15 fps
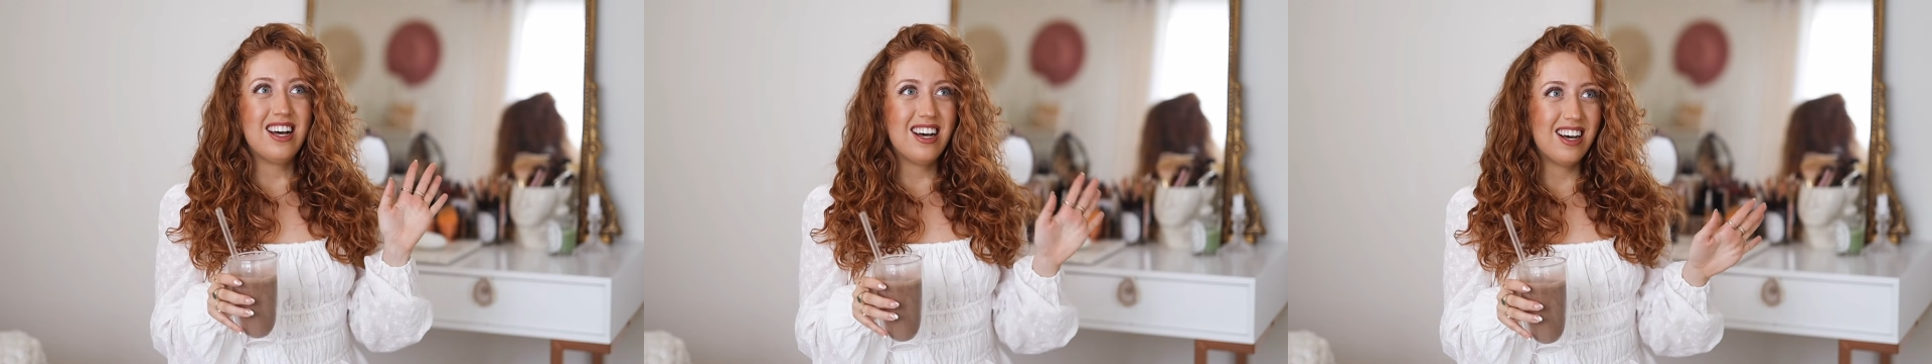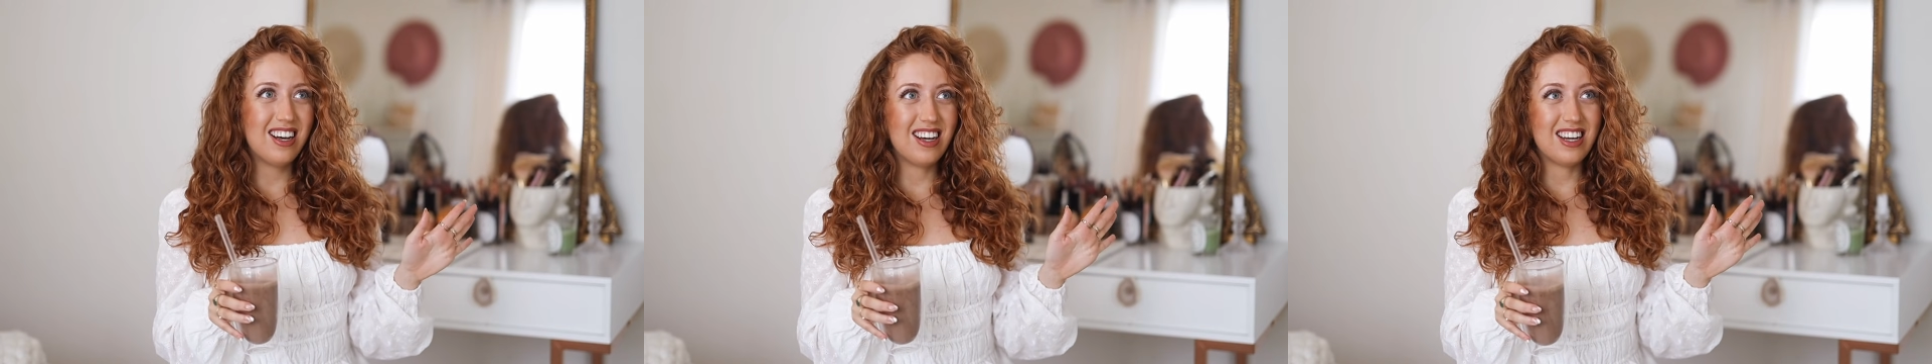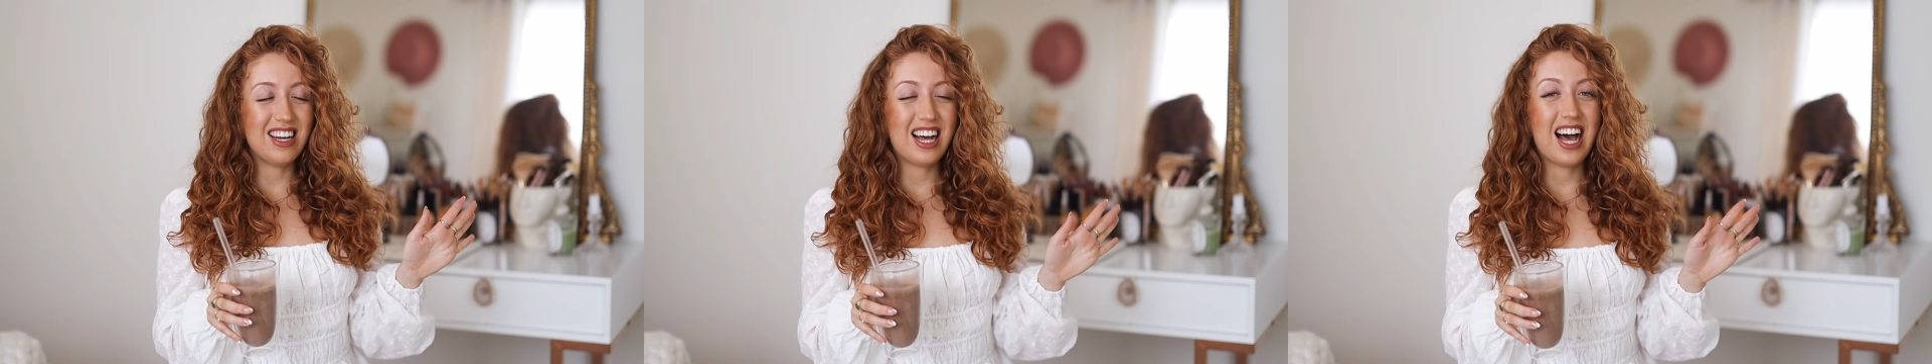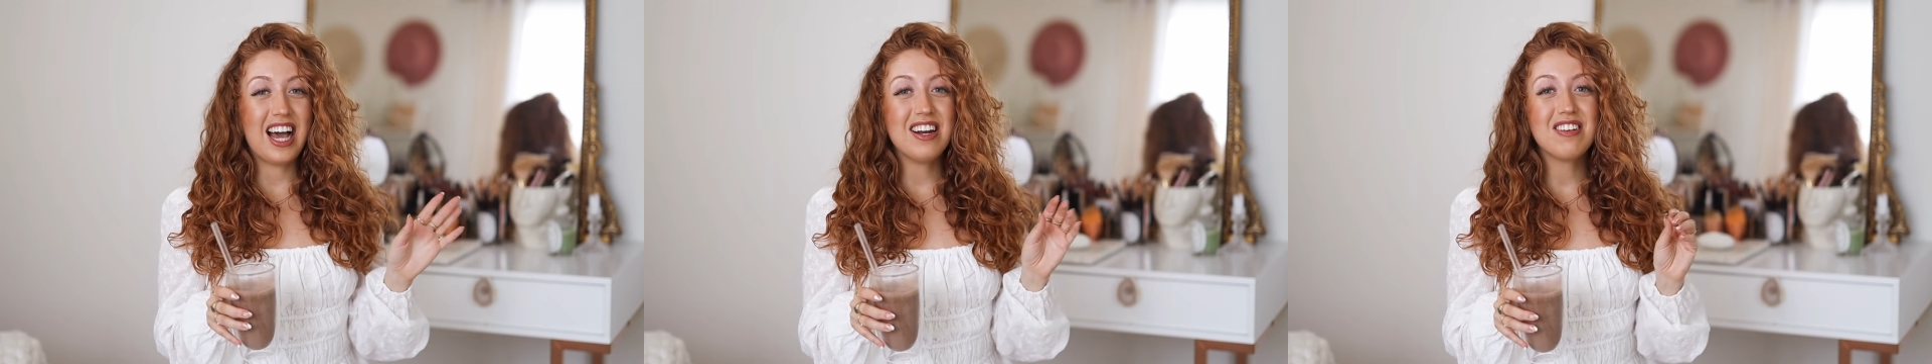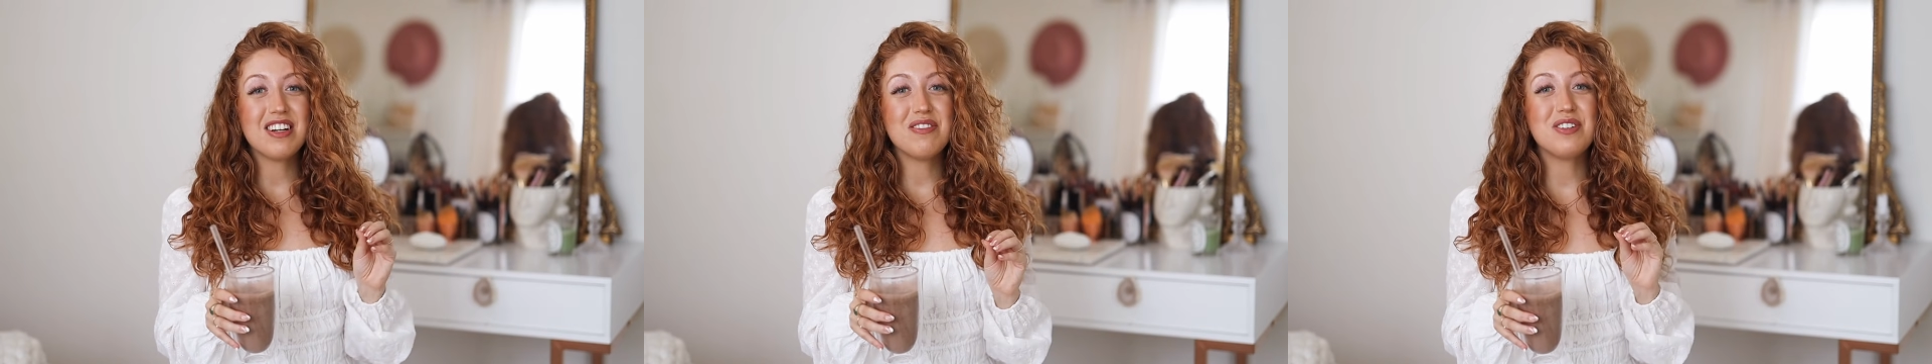
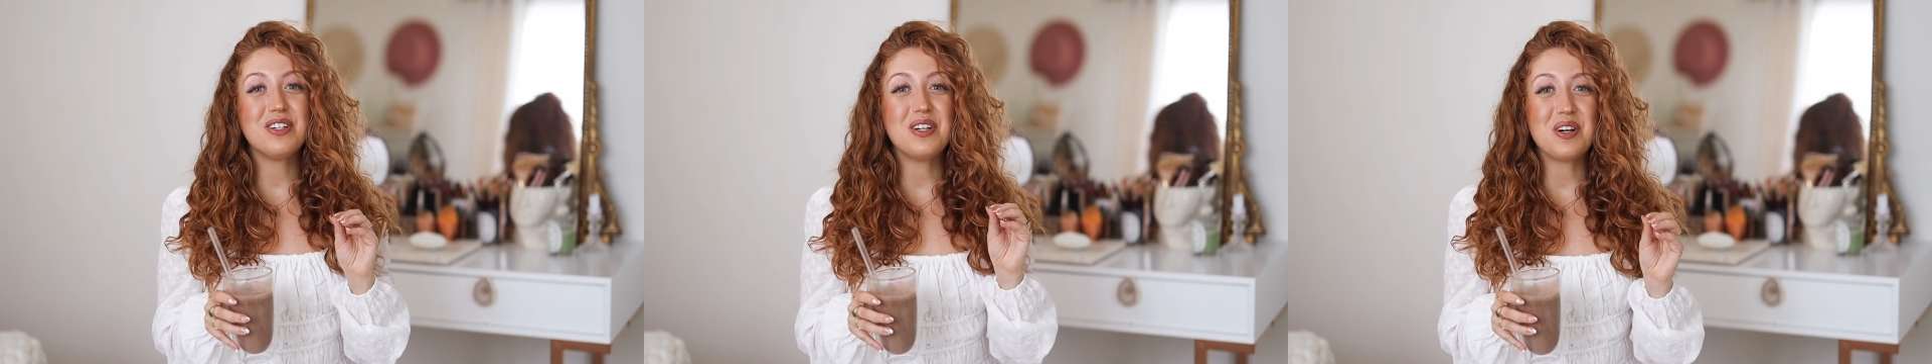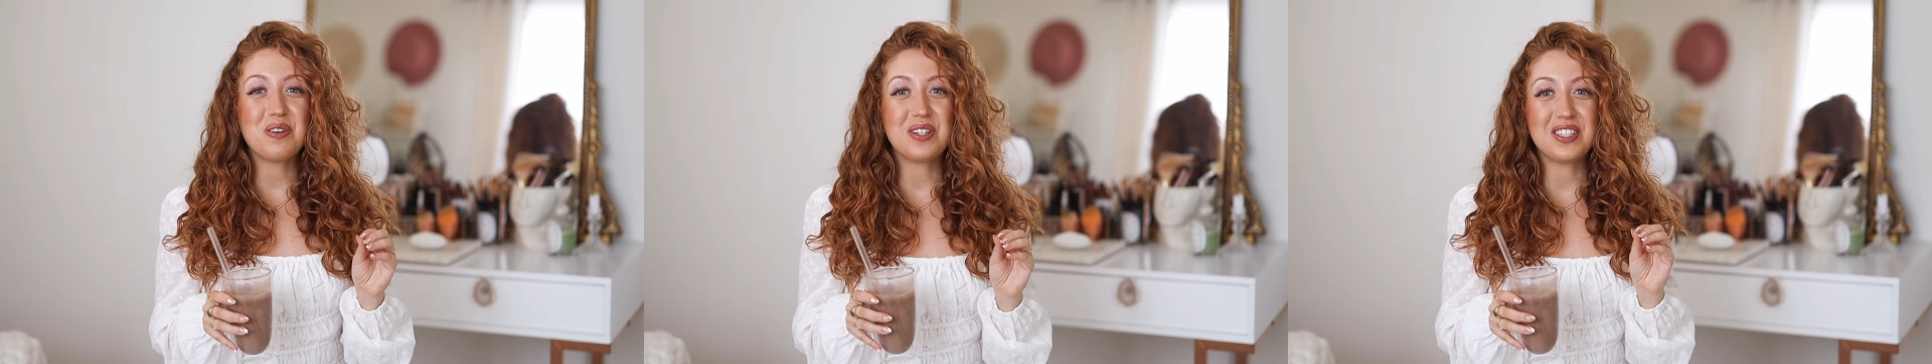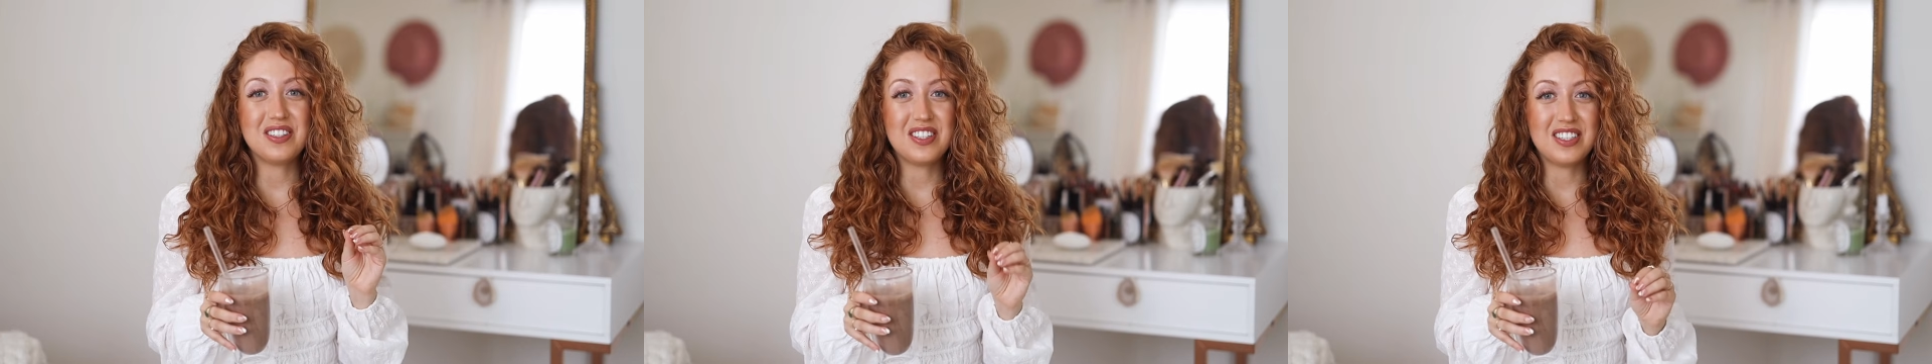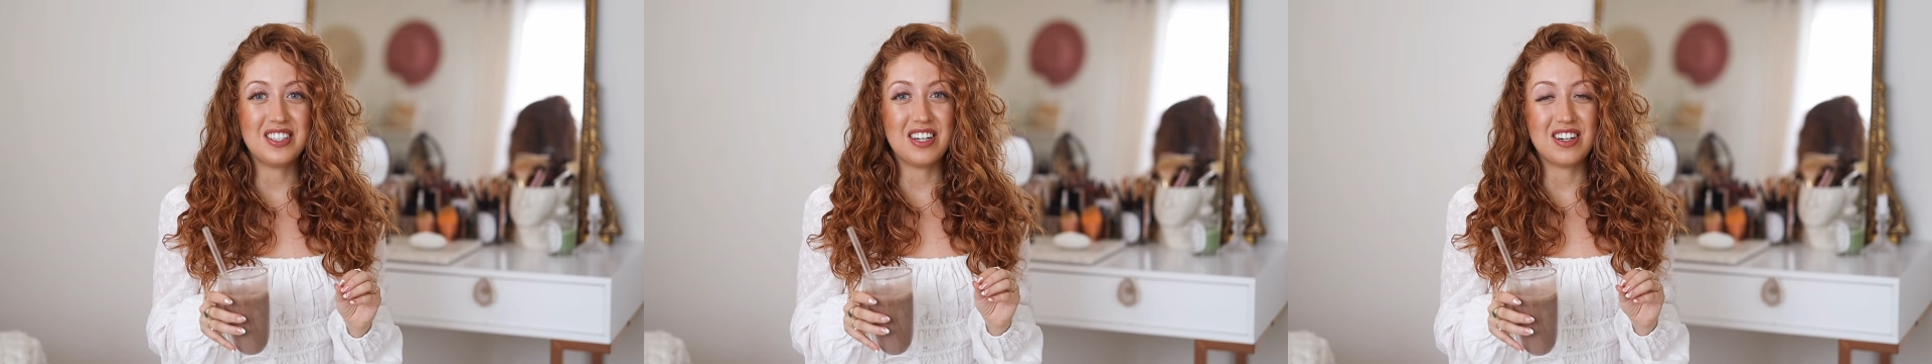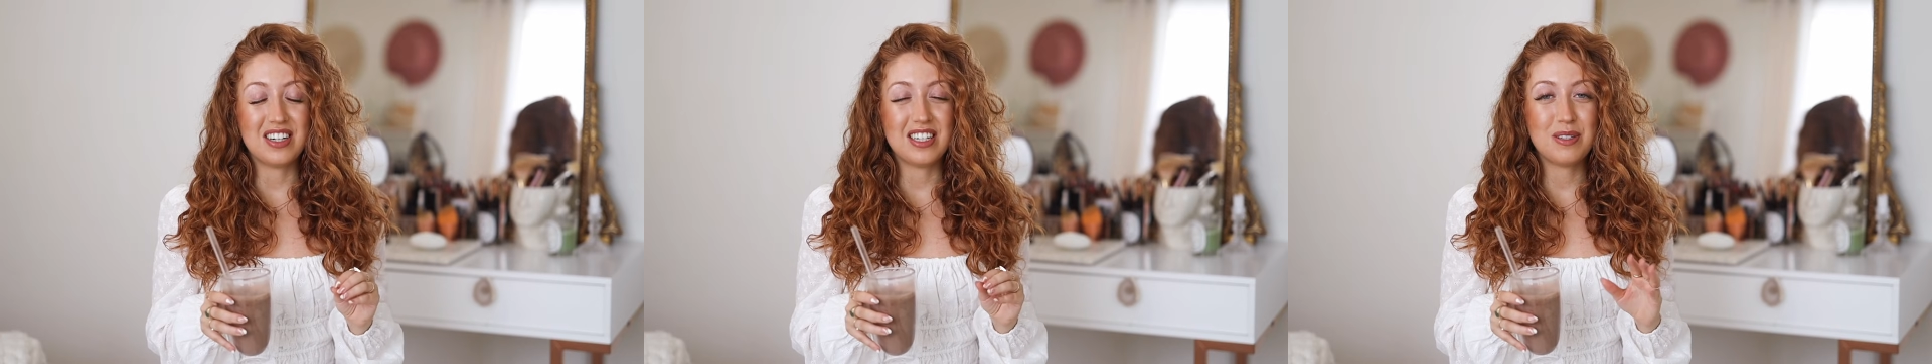I don't even know where to
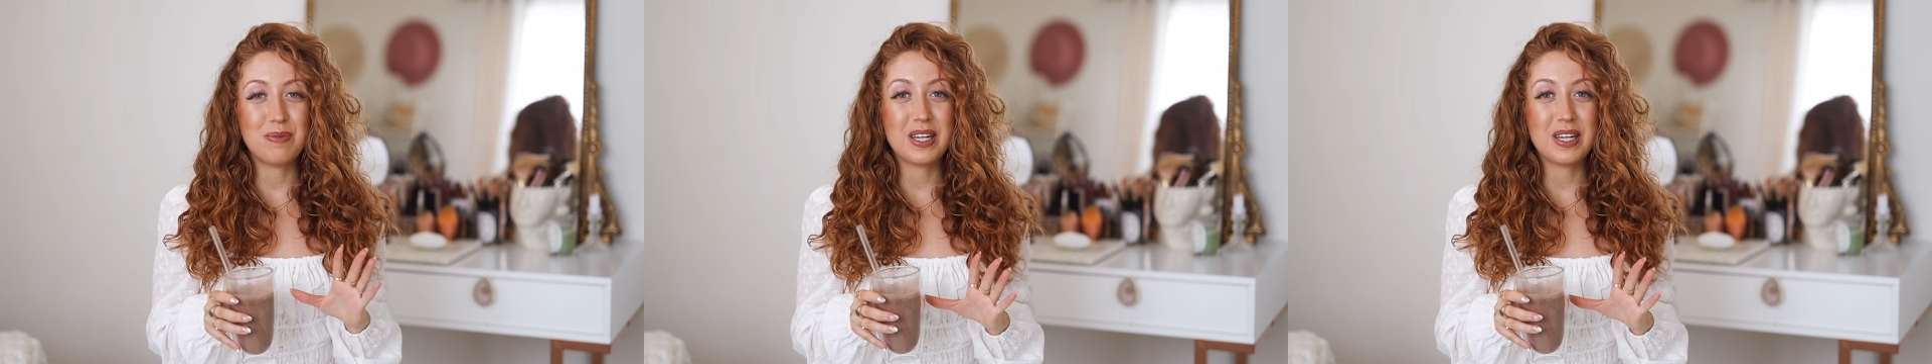start,